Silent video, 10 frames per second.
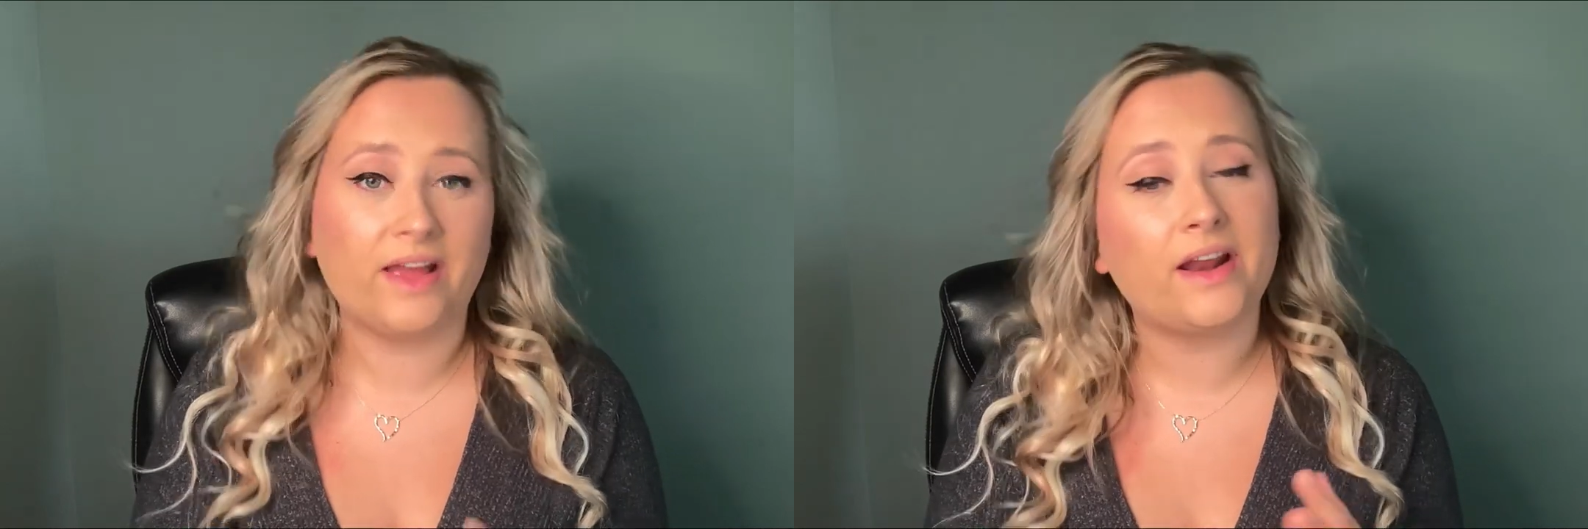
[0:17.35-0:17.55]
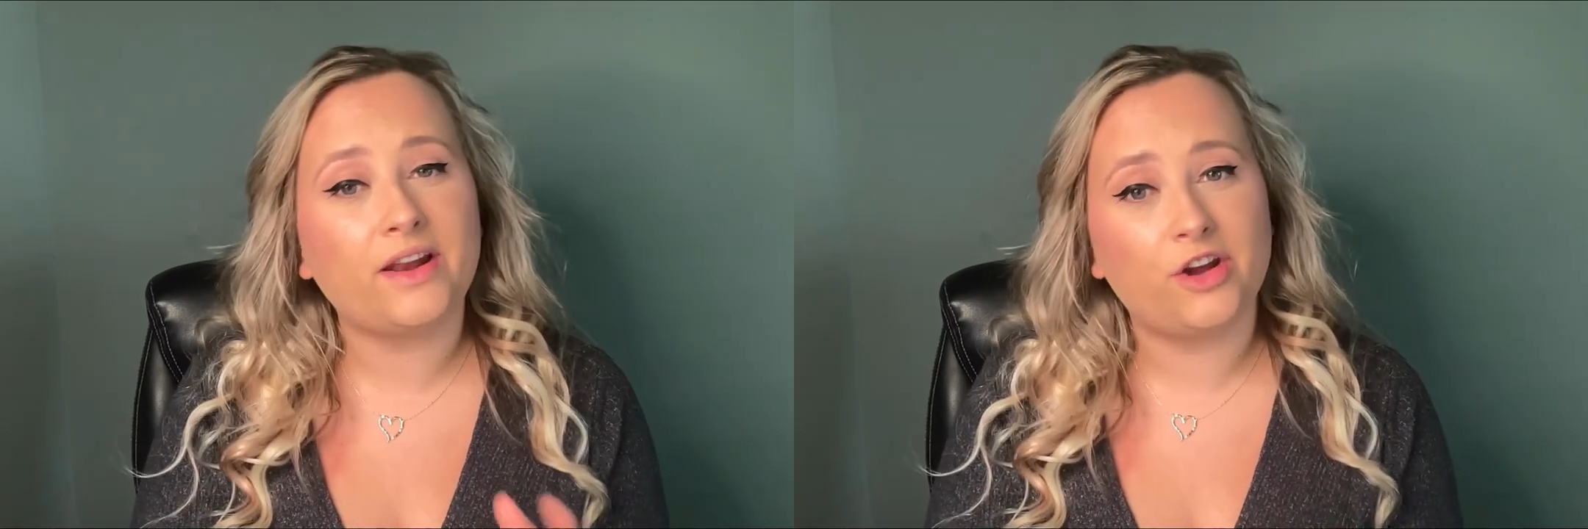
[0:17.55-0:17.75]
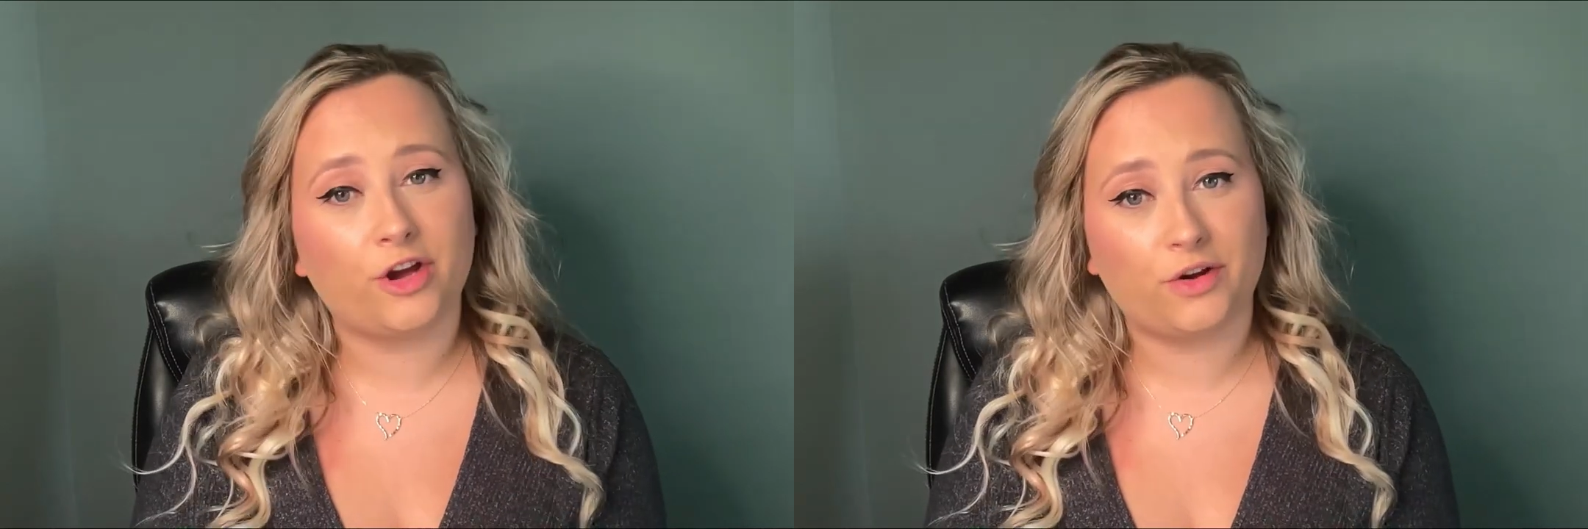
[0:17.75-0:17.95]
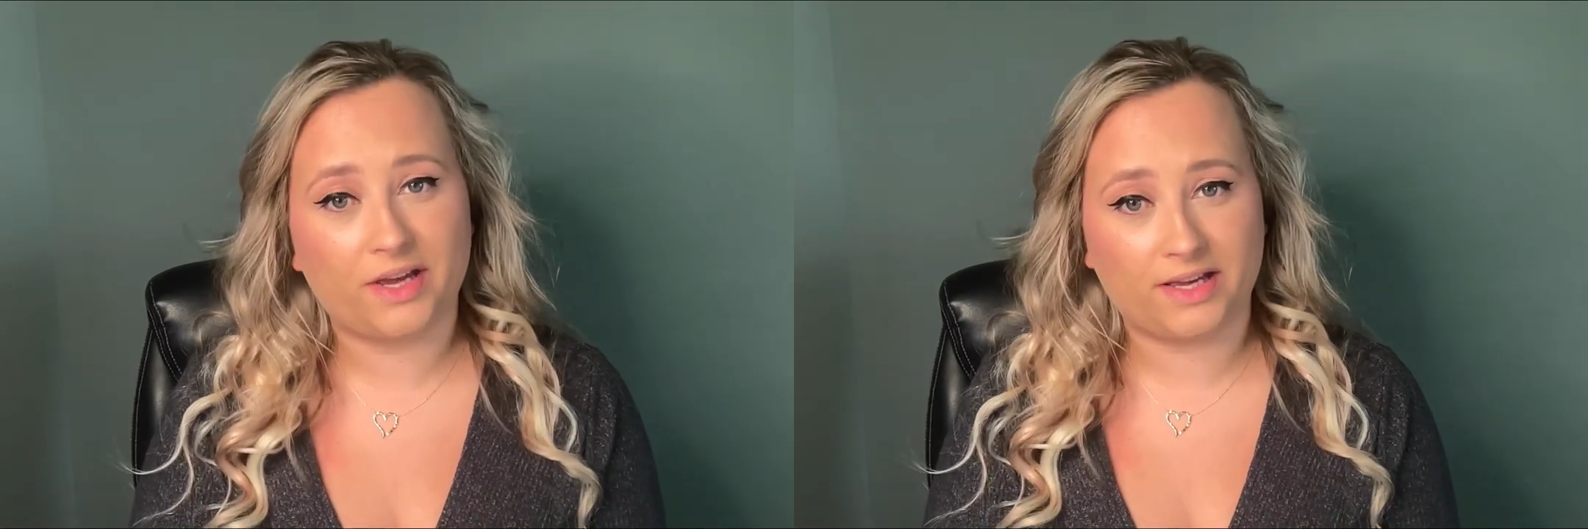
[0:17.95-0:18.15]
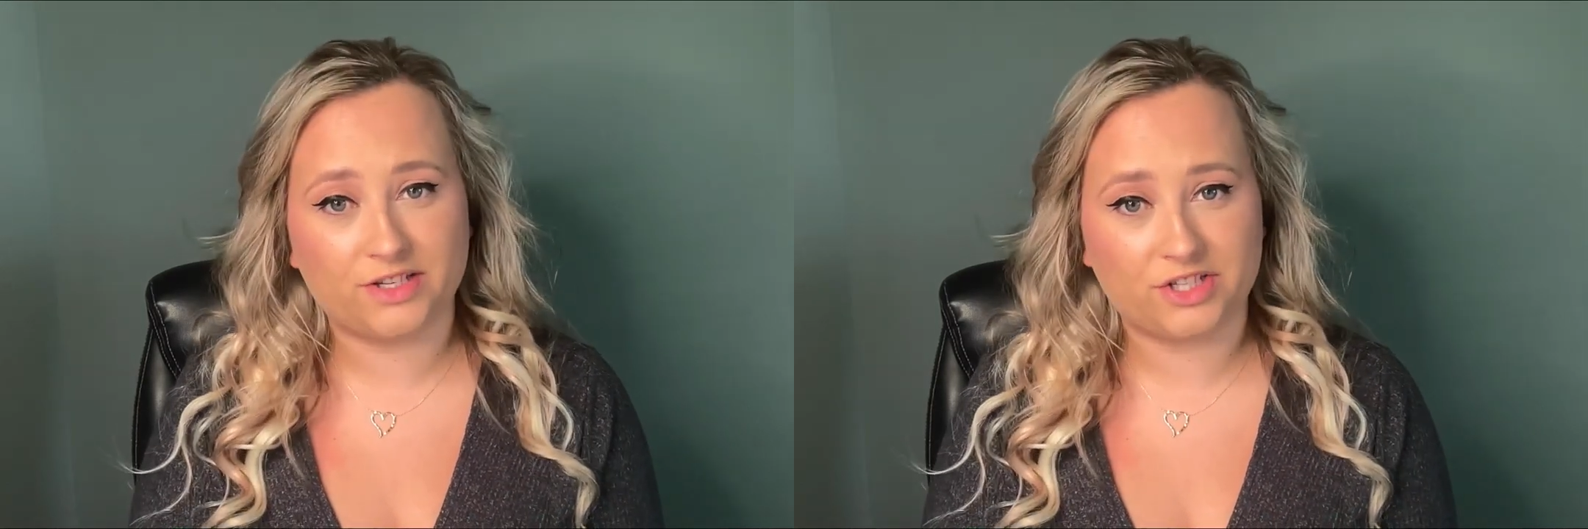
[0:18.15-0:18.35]
and I know
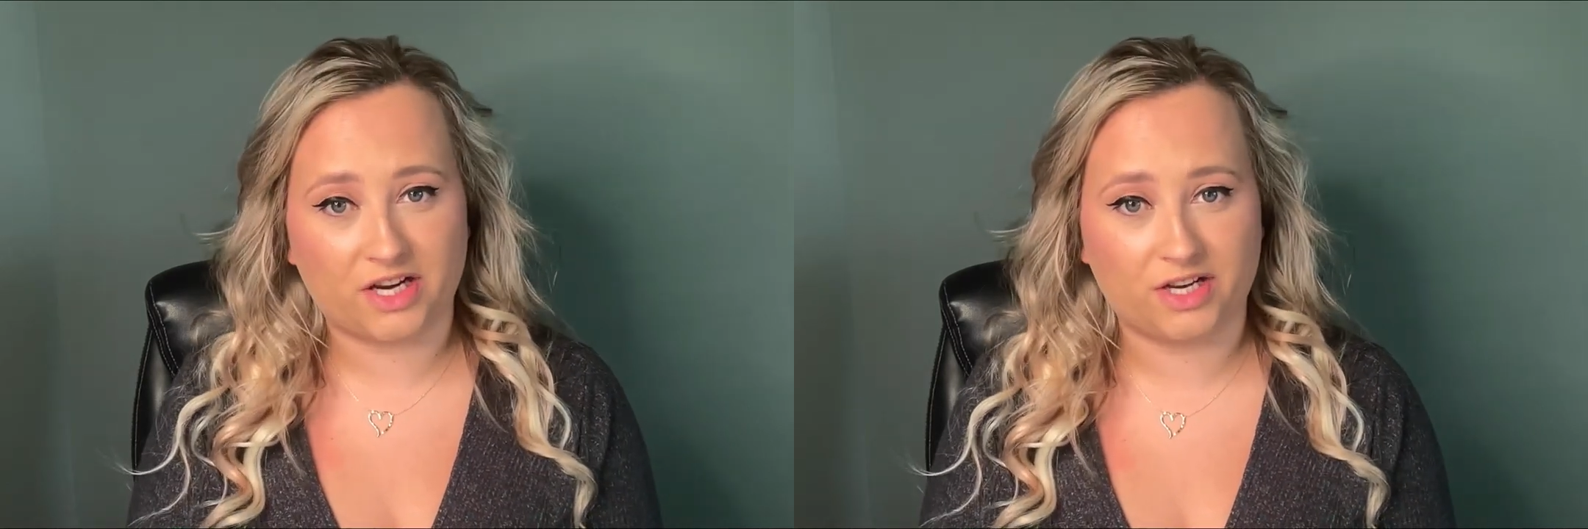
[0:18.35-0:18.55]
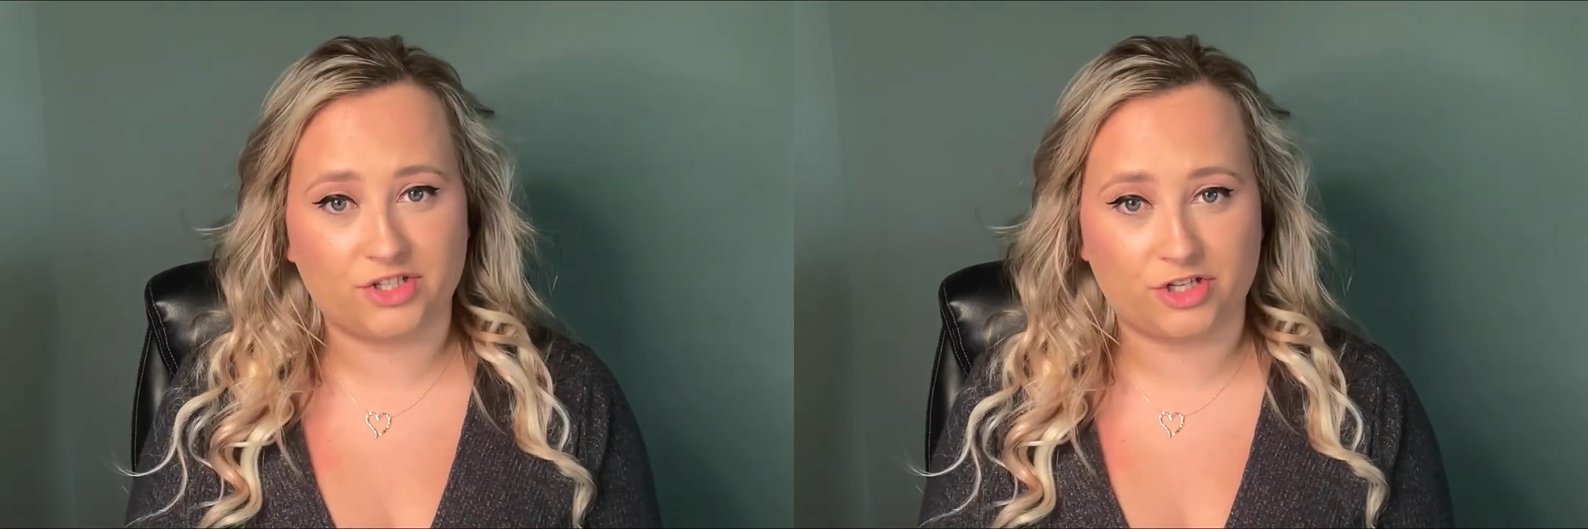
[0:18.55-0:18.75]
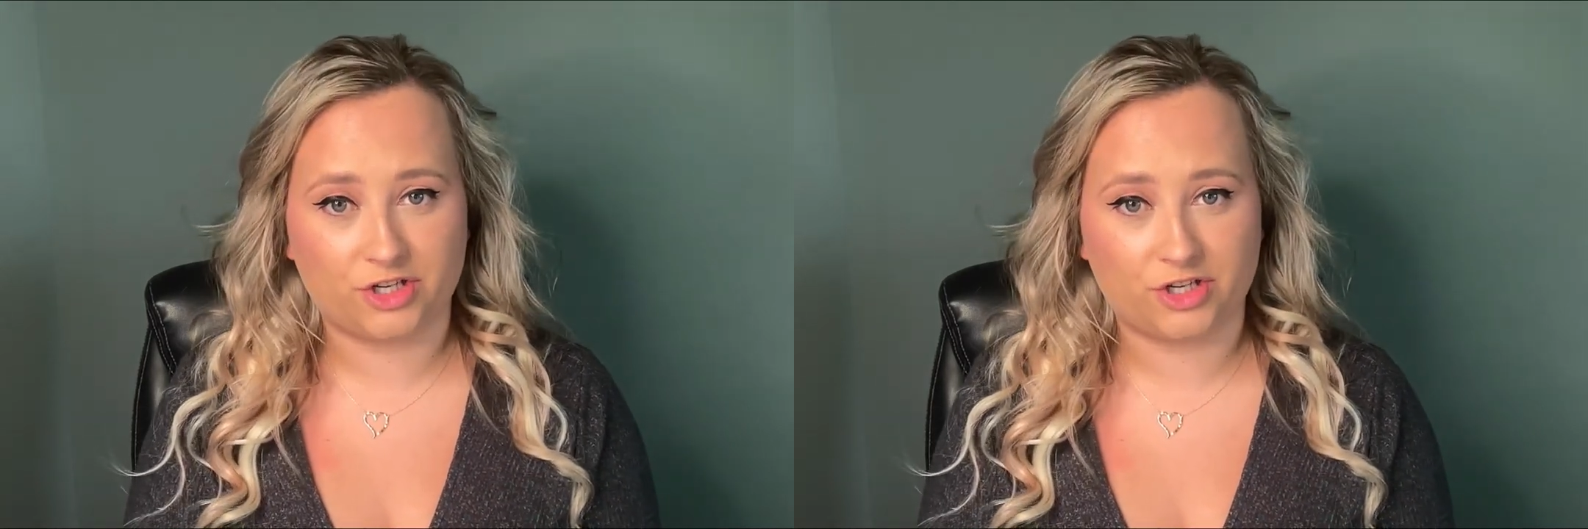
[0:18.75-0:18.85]
it can change